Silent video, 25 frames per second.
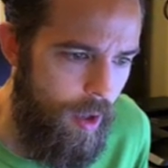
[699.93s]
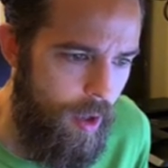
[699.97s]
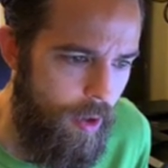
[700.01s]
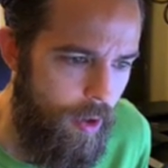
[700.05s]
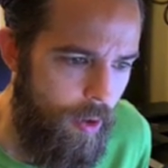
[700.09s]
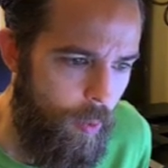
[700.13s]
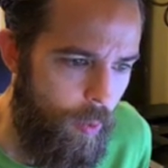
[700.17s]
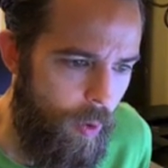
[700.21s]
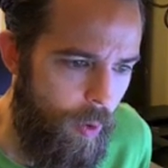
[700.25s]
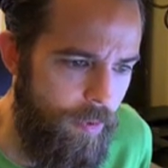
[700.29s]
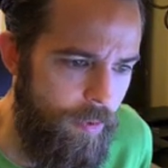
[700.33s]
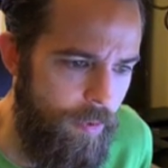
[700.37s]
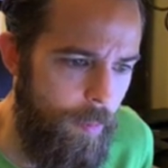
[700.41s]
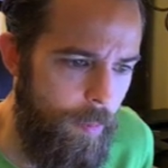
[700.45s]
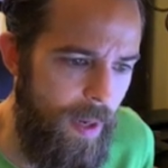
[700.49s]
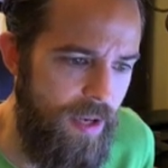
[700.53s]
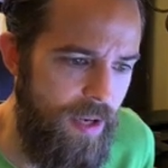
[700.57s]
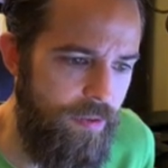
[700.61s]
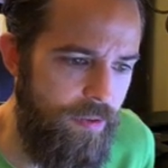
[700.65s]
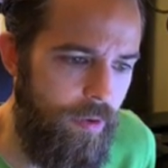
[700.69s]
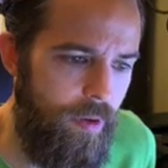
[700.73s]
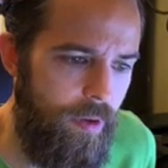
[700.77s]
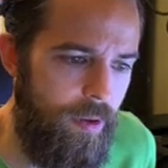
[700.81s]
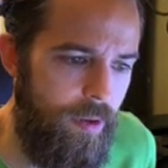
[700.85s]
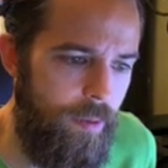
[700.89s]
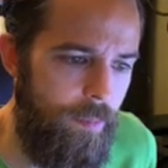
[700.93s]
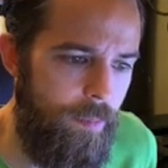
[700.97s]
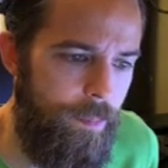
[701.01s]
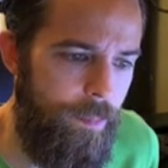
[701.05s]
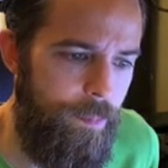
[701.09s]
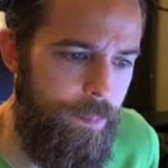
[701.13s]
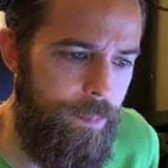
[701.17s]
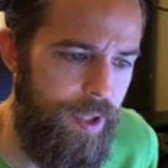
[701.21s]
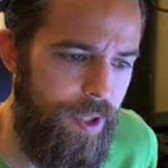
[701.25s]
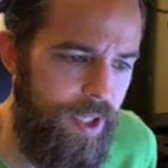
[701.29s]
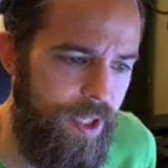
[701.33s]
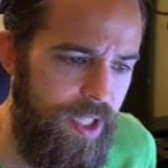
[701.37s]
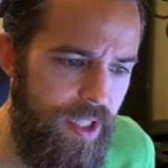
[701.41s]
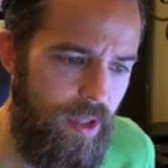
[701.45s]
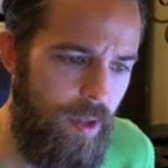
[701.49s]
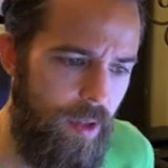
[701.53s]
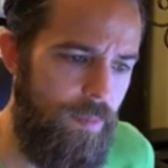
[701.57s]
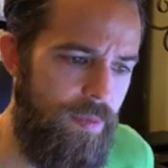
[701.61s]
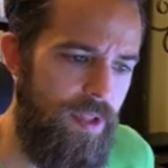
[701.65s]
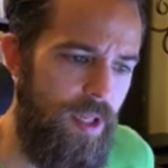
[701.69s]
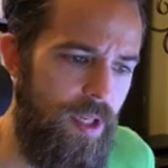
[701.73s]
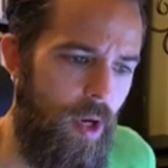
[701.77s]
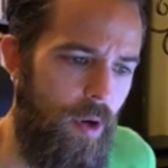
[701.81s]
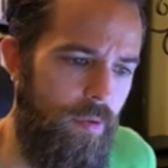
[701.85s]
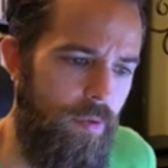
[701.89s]
What they're basically putting
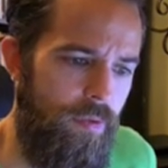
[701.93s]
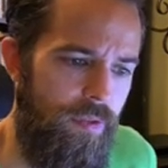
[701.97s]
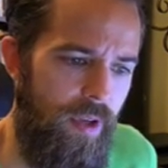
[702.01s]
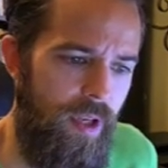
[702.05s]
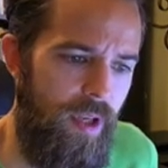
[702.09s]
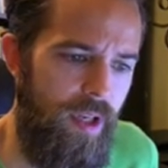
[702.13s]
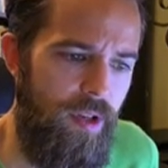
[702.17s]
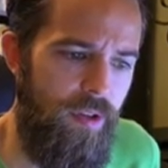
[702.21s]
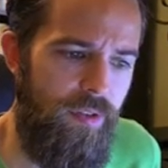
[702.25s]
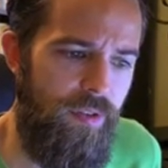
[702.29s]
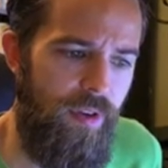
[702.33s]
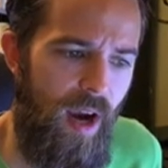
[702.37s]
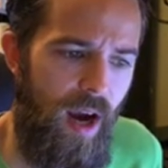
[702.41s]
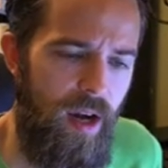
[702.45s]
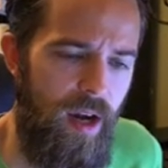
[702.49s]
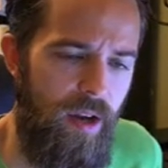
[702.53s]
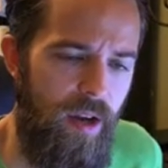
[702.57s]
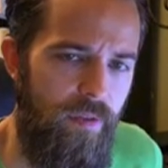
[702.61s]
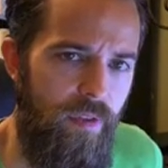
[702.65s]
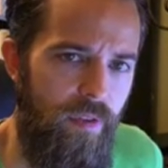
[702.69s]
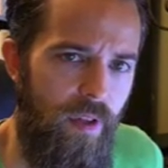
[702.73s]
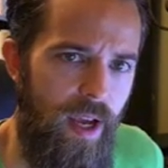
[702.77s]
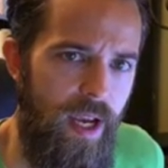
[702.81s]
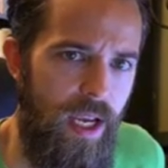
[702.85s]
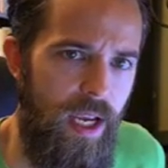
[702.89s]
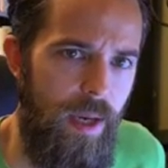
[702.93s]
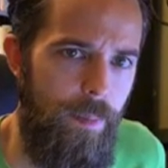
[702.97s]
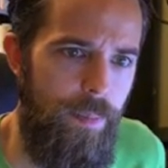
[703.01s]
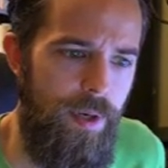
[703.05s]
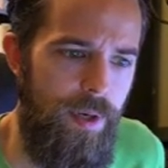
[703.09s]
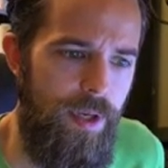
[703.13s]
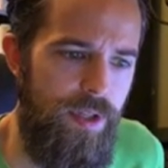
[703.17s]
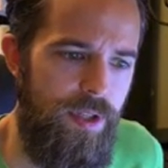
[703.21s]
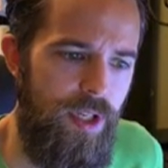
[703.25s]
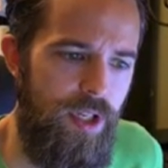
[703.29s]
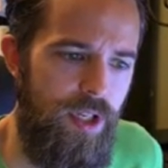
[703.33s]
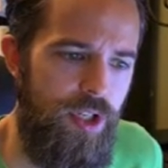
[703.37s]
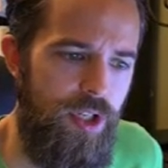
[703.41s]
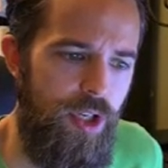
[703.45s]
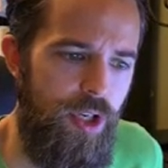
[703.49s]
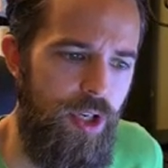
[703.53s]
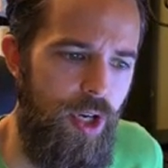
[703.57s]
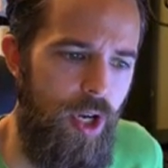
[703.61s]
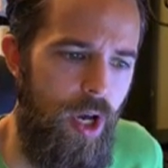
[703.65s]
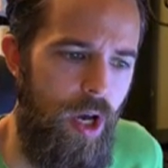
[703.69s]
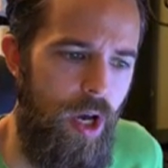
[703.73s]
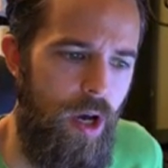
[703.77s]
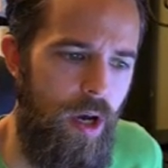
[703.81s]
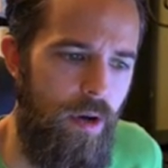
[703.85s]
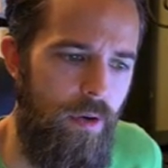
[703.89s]
themselves in is kind of like a position
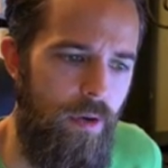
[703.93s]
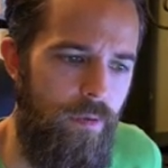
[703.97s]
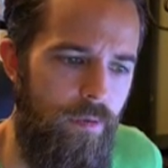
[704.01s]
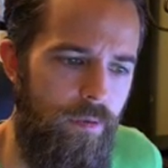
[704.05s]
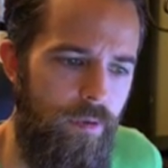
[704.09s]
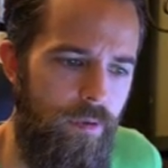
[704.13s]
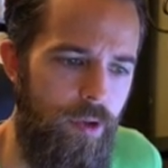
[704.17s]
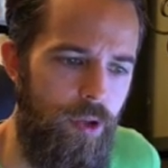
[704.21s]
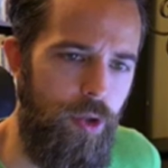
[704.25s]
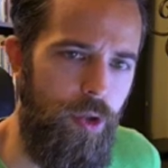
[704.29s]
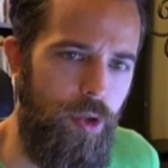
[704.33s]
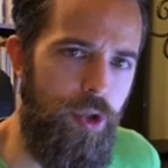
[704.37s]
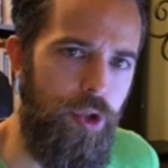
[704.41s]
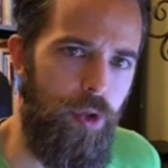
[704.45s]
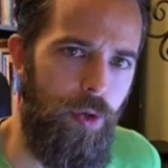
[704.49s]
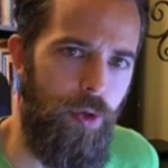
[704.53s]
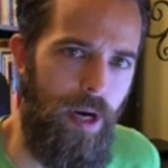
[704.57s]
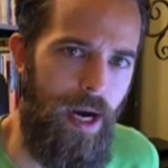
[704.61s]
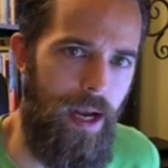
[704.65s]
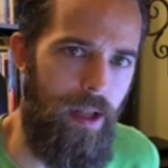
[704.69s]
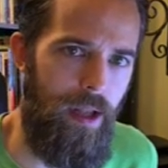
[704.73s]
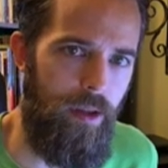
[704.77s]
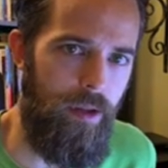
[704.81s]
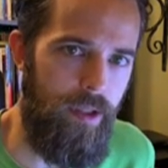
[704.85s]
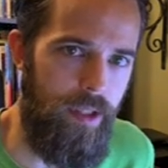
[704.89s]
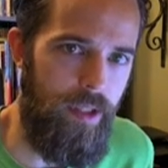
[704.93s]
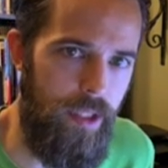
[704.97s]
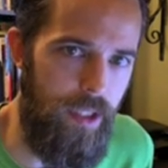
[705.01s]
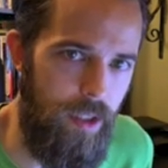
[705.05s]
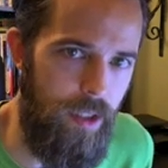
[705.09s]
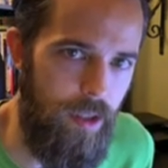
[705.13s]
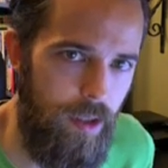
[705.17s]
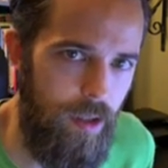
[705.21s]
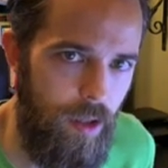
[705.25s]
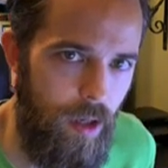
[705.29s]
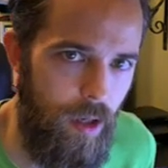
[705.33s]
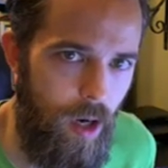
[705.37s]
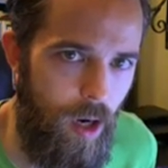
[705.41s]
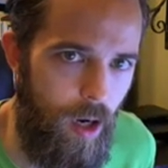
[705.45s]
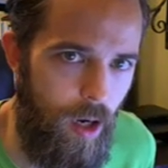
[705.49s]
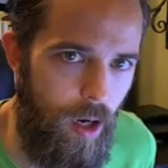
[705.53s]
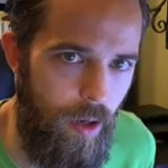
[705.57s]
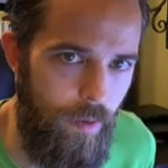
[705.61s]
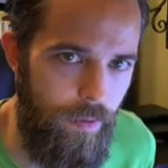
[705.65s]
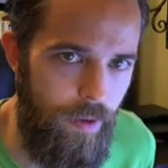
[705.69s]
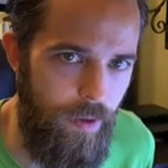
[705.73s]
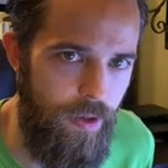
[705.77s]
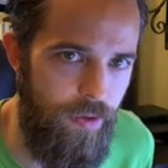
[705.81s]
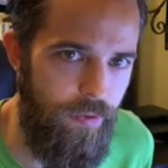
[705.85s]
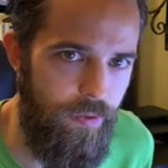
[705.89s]
of neutrality on
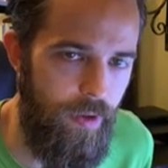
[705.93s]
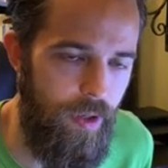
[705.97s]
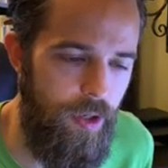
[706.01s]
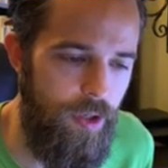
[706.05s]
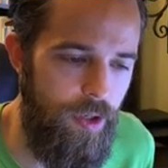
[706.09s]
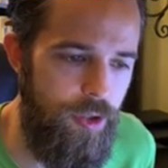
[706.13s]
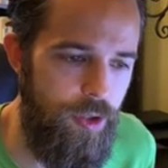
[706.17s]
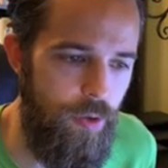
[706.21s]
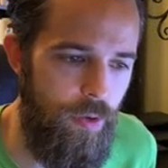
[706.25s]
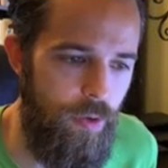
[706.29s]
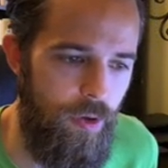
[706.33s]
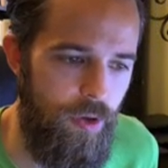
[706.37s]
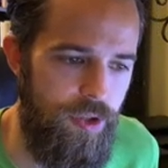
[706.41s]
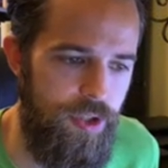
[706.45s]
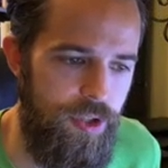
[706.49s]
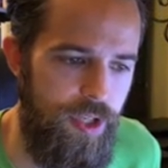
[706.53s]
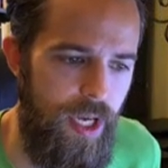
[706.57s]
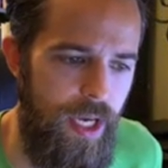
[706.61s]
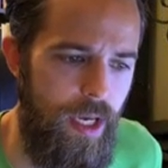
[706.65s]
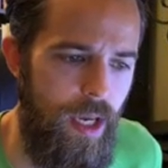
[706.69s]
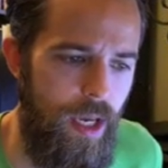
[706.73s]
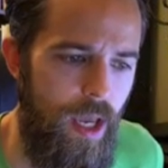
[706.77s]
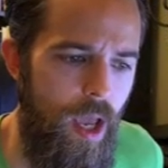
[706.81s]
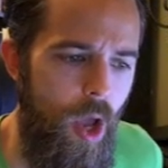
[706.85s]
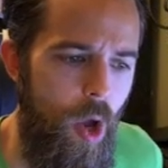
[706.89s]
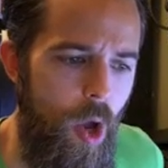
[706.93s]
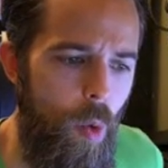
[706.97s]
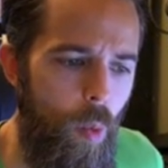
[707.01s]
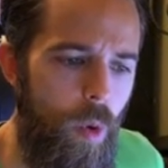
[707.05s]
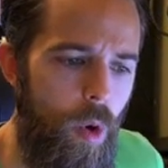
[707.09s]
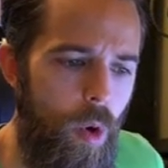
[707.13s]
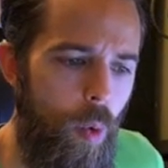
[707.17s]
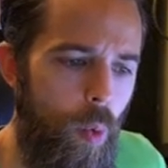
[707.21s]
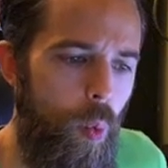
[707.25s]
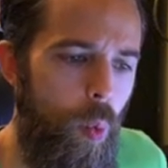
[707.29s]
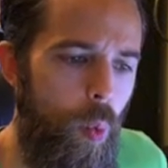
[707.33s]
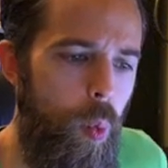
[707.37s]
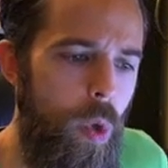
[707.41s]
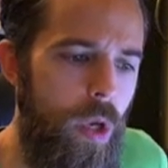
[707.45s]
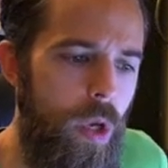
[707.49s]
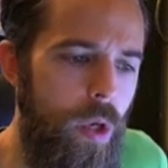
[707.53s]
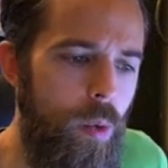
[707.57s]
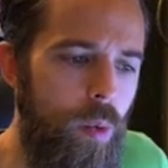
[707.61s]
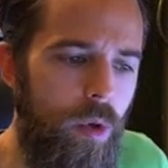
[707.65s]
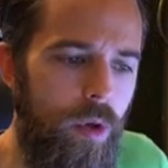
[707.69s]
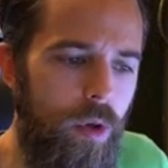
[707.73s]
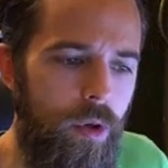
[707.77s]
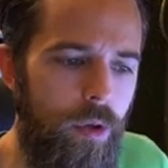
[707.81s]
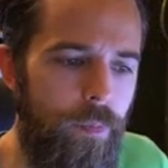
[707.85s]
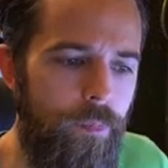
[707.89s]
this issue. They're saying, well, we
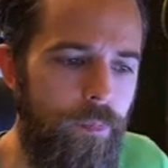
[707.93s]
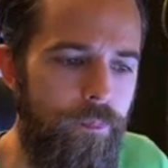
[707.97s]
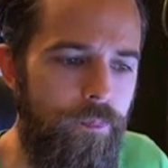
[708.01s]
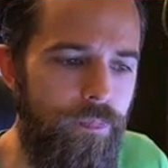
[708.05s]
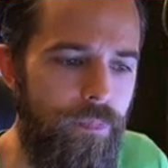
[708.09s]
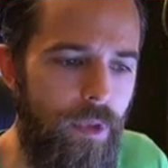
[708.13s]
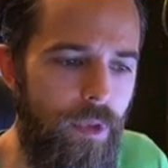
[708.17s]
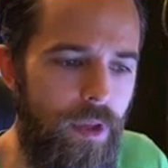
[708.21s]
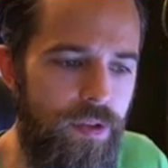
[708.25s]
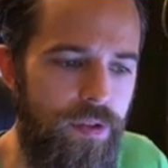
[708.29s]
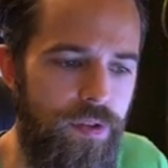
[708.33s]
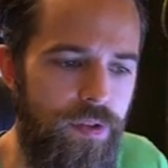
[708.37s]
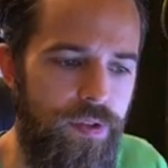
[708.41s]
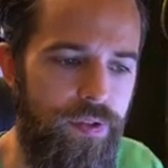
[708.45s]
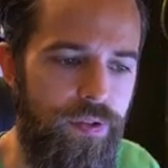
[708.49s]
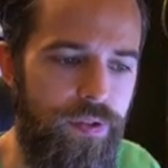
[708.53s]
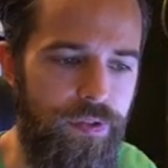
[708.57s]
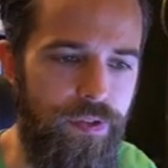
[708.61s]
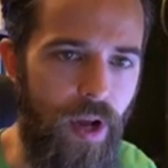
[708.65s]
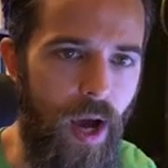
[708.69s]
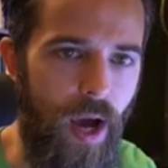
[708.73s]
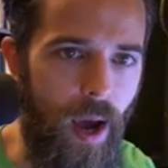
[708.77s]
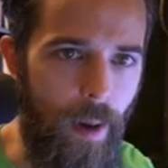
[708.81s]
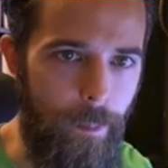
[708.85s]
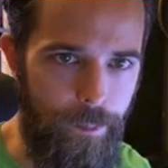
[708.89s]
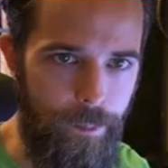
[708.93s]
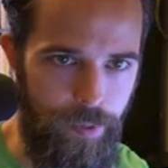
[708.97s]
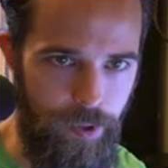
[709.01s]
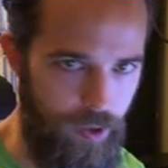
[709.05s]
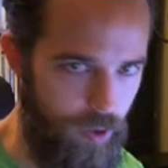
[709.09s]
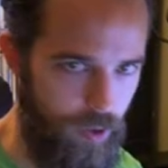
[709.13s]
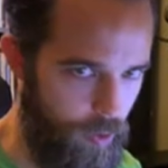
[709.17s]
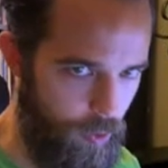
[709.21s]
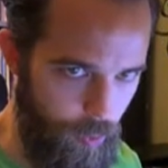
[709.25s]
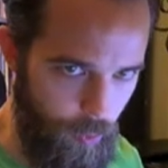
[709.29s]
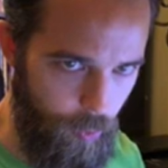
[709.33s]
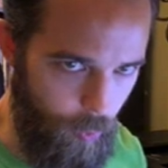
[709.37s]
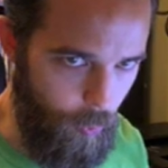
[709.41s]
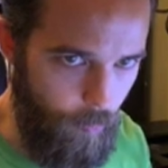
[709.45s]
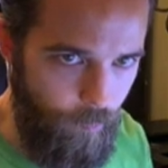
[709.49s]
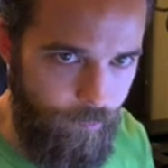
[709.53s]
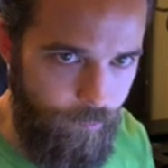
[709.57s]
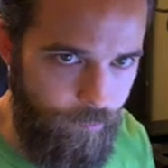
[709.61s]
won't stop you